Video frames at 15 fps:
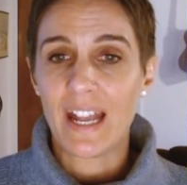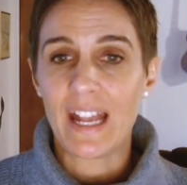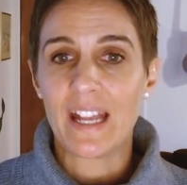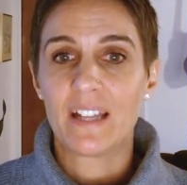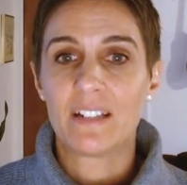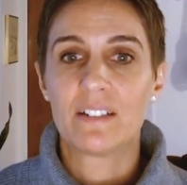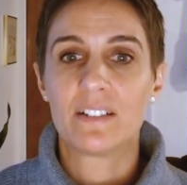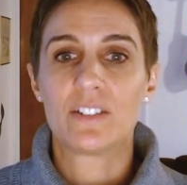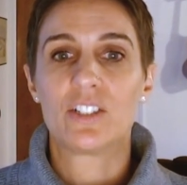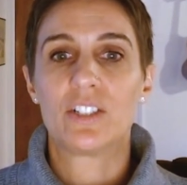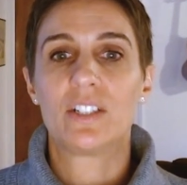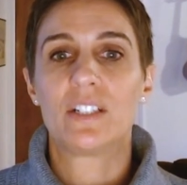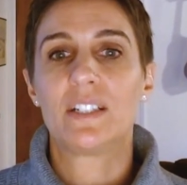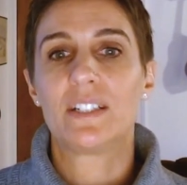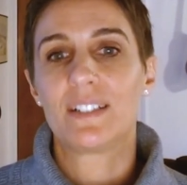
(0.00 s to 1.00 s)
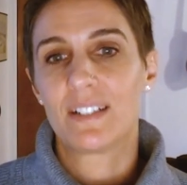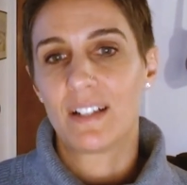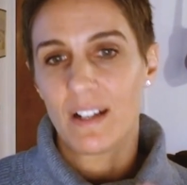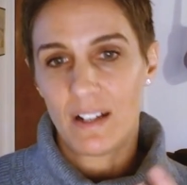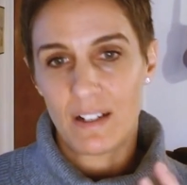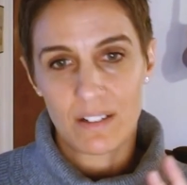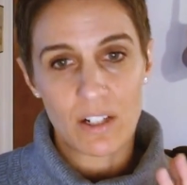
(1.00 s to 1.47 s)
and she
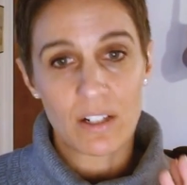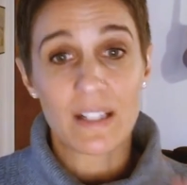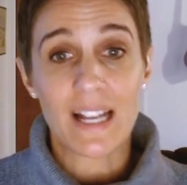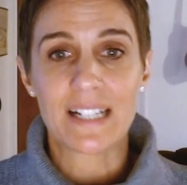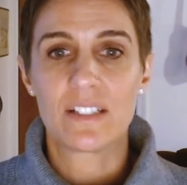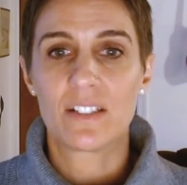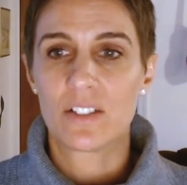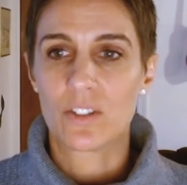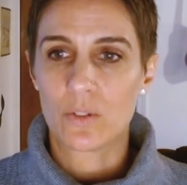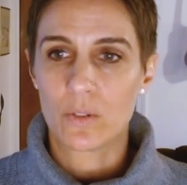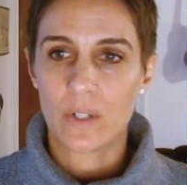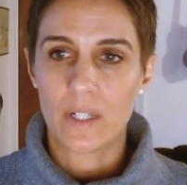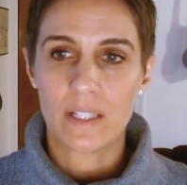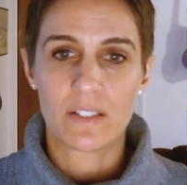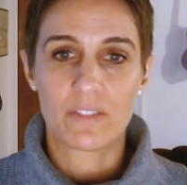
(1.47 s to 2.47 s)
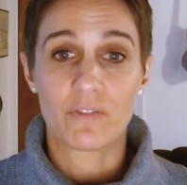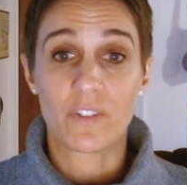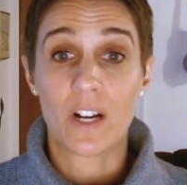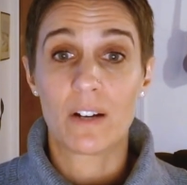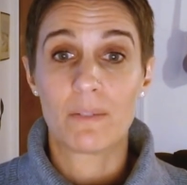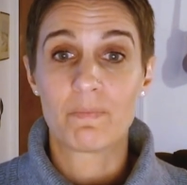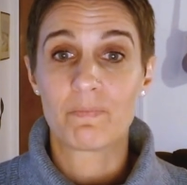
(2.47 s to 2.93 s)
uh, collected stories
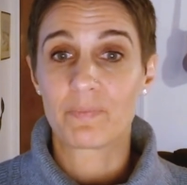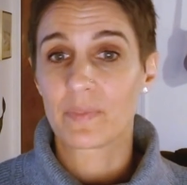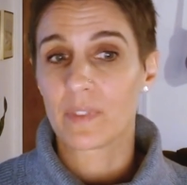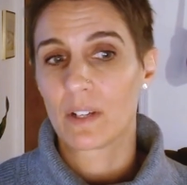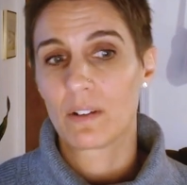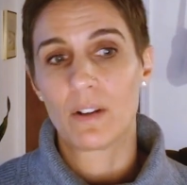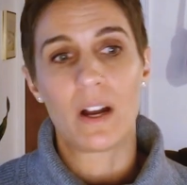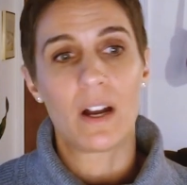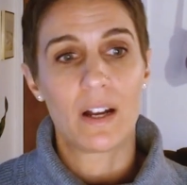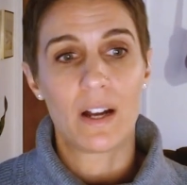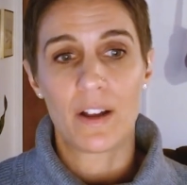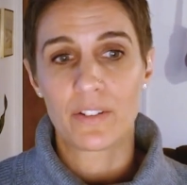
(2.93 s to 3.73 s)
from uh,